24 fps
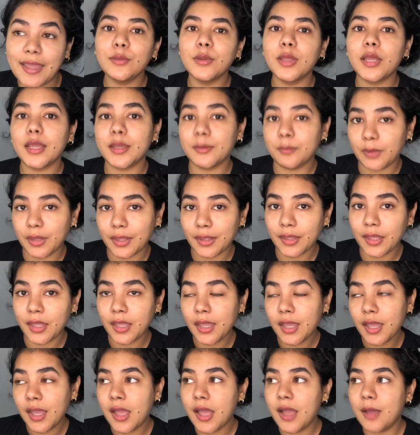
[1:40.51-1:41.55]
Look at me,
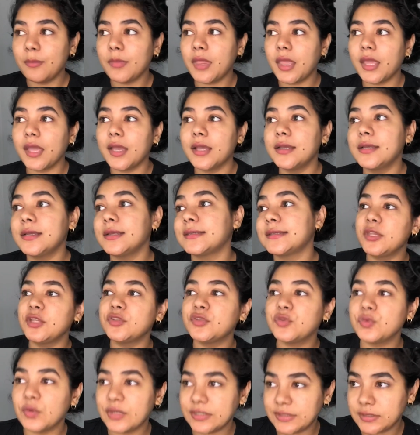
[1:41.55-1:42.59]
I'm like
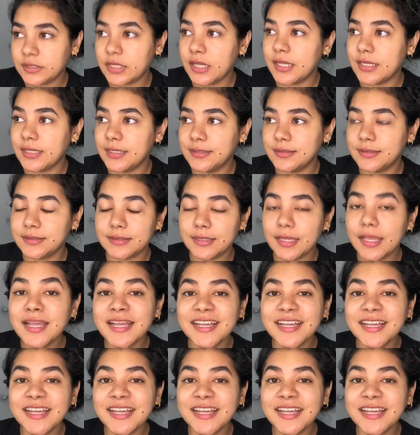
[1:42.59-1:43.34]
to acais.